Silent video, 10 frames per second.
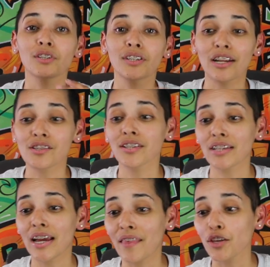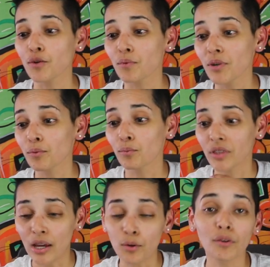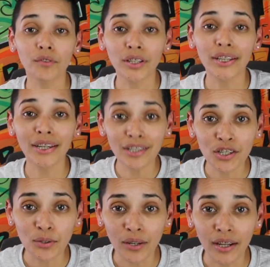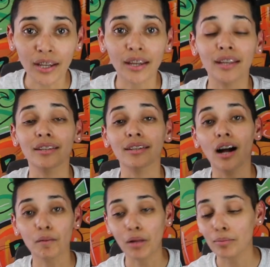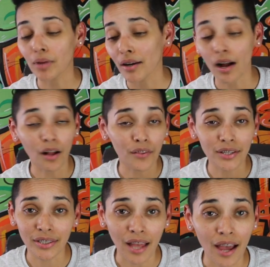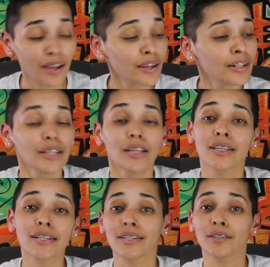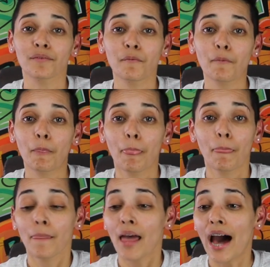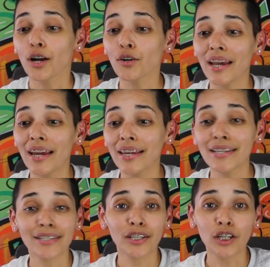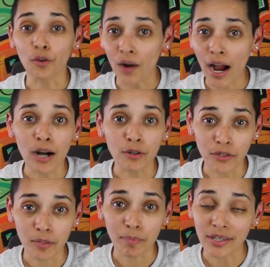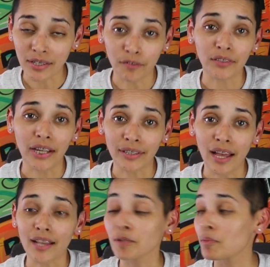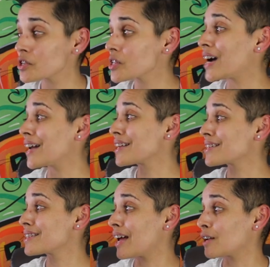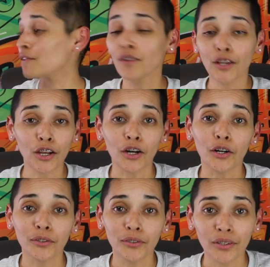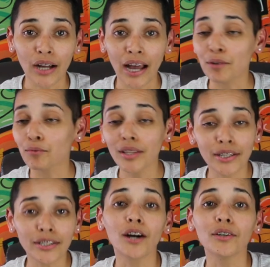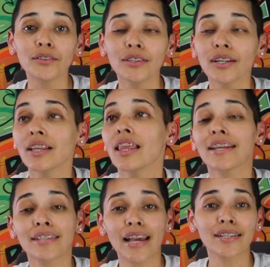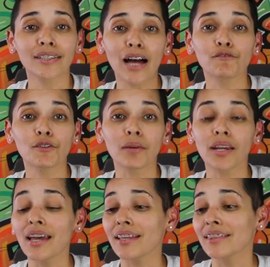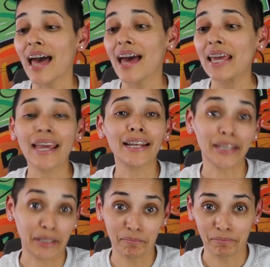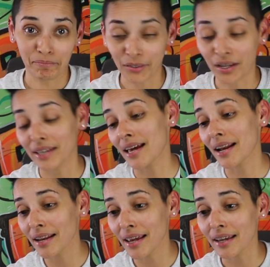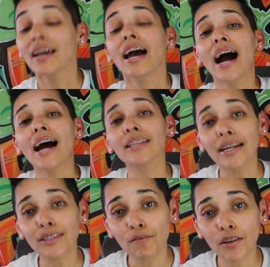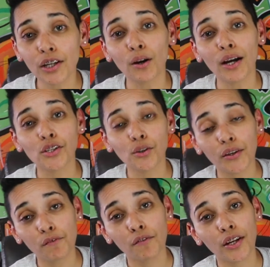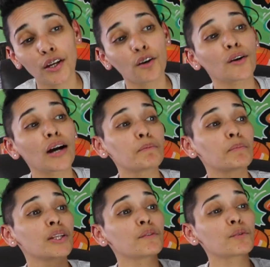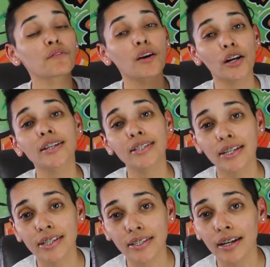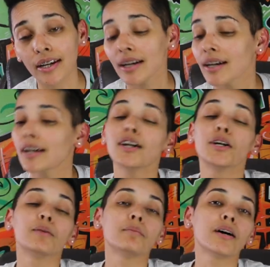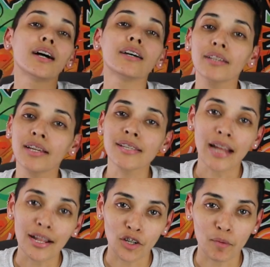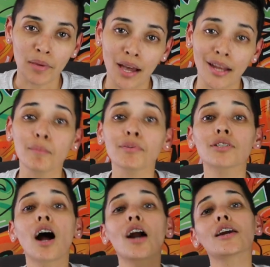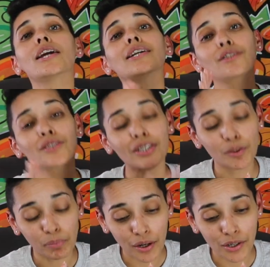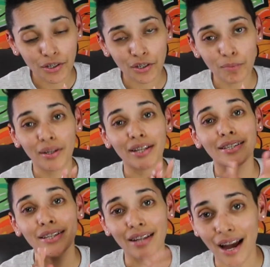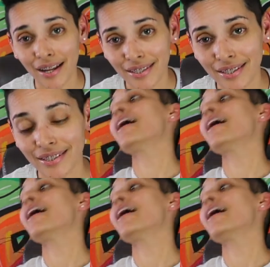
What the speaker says: You can actually say that you were really into it and all this and that. Listen, I don't get easily aroused by stuff like that, especially on a video. I really don't. It takes a lot for me, and that ain't it. Okay, that ain't it. I liked the video. I enjoyed the video. I believe it was very artistic, but it did not turn me on. I'm sorry to disappoint you, but it did not.